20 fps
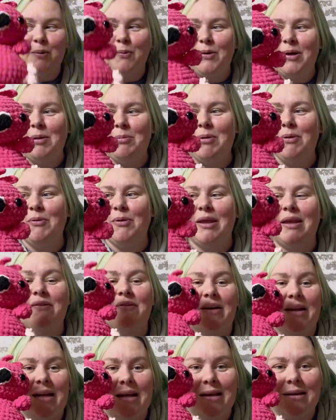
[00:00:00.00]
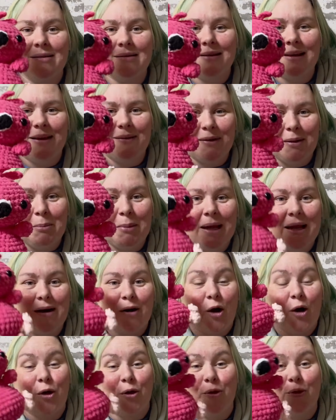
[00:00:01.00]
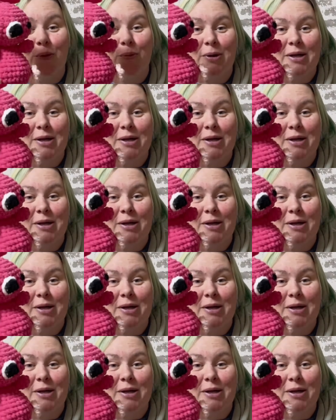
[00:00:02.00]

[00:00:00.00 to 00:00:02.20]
wouldn't it be really funny if I made all the